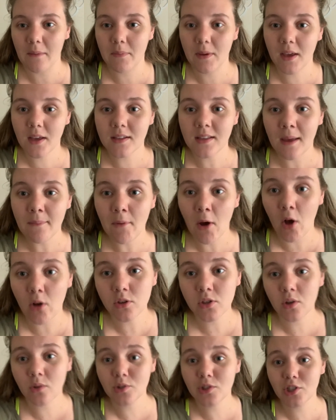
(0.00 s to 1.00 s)
because I'm
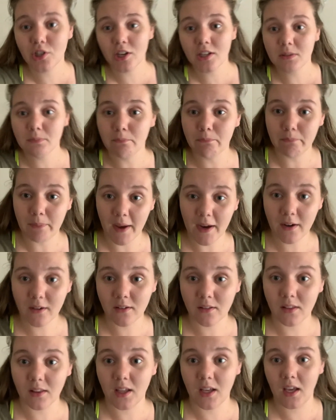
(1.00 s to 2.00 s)
also just
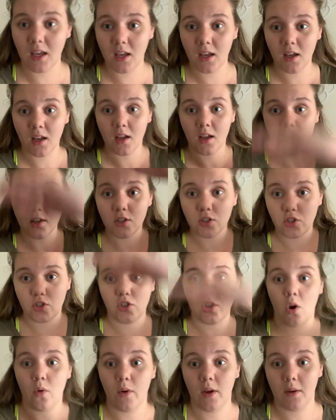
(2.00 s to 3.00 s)
barely
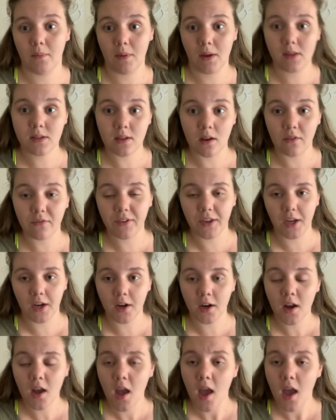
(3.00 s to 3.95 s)
showing myself here.